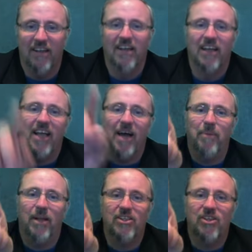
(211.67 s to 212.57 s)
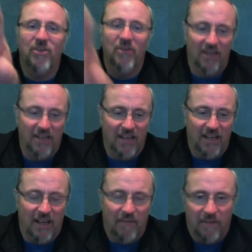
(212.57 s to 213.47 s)
God bless you,
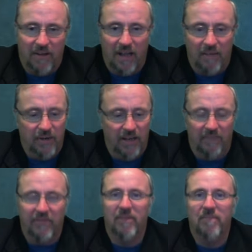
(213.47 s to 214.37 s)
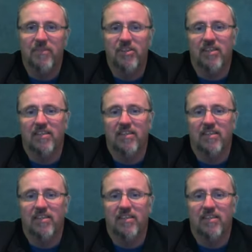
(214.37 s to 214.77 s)
and we love you. In Jesus'